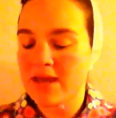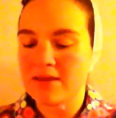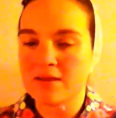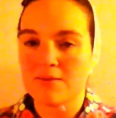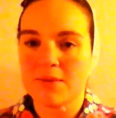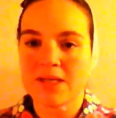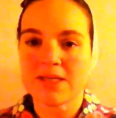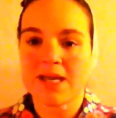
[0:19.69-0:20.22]
and
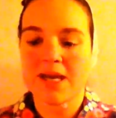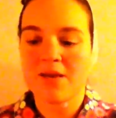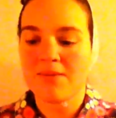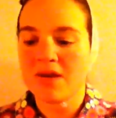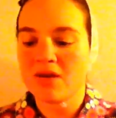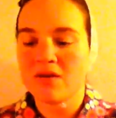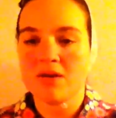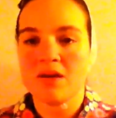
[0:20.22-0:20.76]
then my second
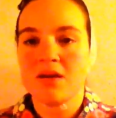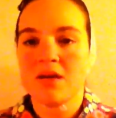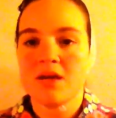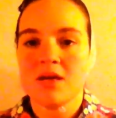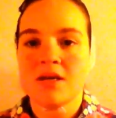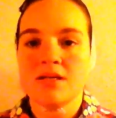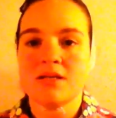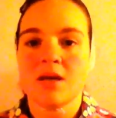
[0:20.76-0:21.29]
meal
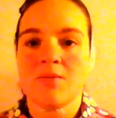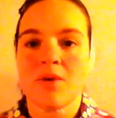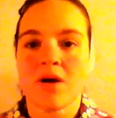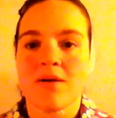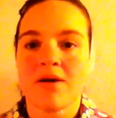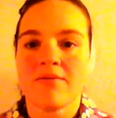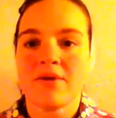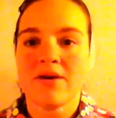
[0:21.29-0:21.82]
somewhere
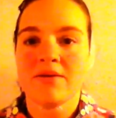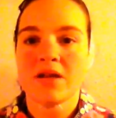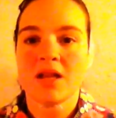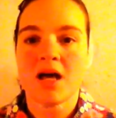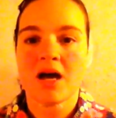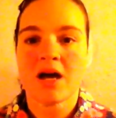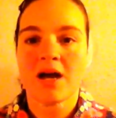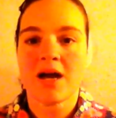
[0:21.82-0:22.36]
around 5
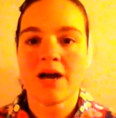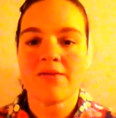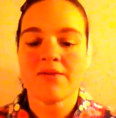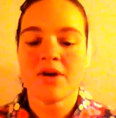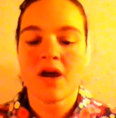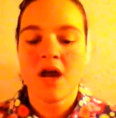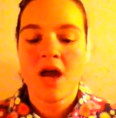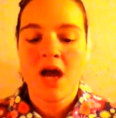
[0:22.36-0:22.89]
o'clock or after.